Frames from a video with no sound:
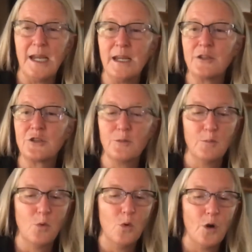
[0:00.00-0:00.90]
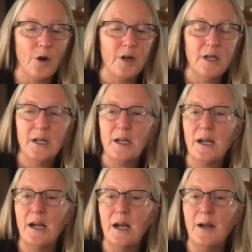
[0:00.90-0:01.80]
to answer more
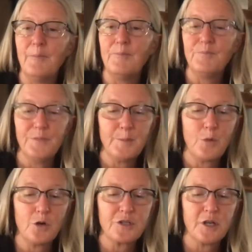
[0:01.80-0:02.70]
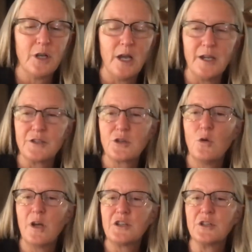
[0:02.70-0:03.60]
personalized
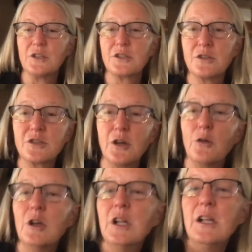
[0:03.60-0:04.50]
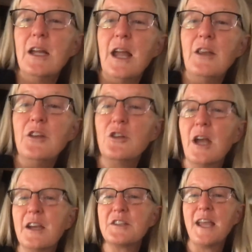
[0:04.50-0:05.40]
questions. And so, and you
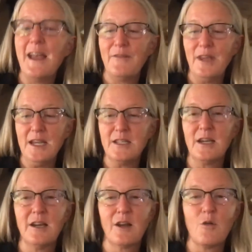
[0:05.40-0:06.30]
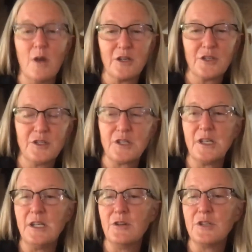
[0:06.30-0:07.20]
guys have a ton of questions in
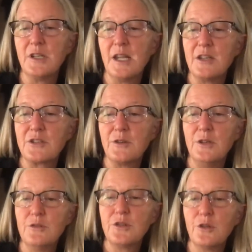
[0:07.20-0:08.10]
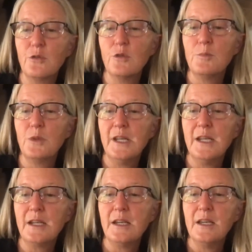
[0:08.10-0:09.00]
here today. So here's the group
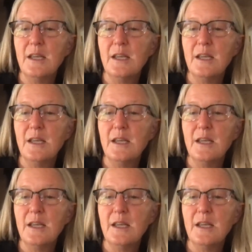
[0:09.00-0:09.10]
link.